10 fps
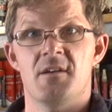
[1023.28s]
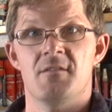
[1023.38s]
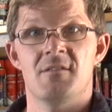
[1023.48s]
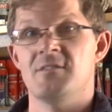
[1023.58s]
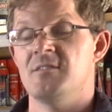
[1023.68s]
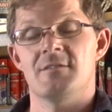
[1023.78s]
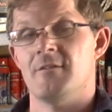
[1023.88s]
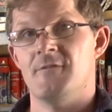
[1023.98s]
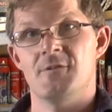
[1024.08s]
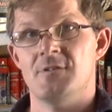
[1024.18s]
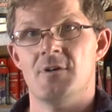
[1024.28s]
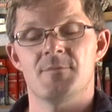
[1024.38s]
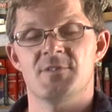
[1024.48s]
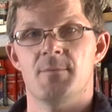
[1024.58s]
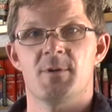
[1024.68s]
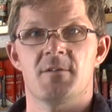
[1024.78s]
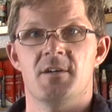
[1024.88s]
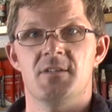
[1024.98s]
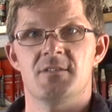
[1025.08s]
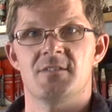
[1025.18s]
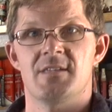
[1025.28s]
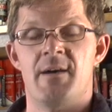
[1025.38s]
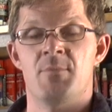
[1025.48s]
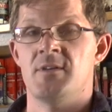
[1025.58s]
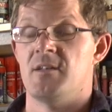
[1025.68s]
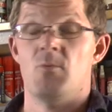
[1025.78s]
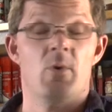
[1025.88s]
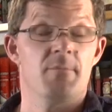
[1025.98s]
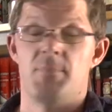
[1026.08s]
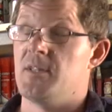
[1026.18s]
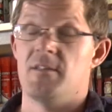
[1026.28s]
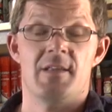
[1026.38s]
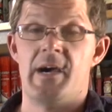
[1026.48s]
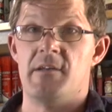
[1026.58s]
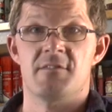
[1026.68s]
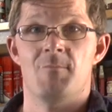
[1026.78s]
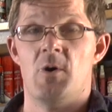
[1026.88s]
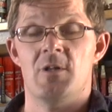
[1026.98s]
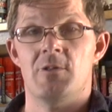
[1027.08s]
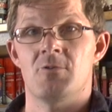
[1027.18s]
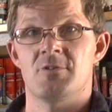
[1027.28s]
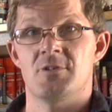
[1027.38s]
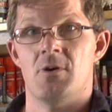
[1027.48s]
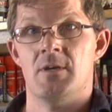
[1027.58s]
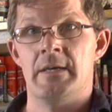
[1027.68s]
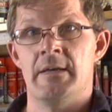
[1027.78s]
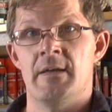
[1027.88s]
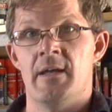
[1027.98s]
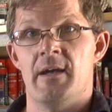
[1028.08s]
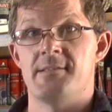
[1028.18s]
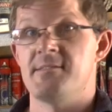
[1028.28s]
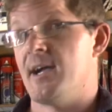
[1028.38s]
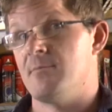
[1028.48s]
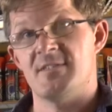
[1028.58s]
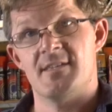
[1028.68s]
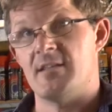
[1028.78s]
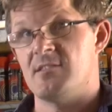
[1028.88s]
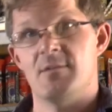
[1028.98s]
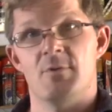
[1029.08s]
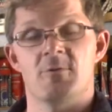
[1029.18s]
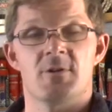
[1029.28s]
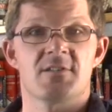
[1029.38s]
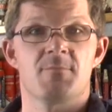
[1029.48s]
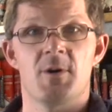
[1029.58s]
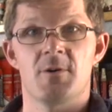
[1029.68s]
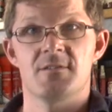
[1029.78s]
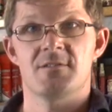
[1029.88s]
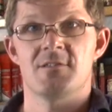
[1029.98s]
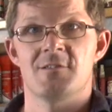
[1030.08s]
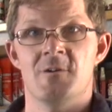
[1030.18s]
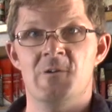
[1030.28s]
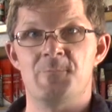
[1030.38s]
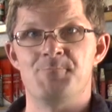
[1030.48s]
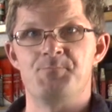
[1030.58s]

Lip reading: this isn't the first time something like this has happened, and it won't be the last by a long shot. And Damon's had similar experiences too.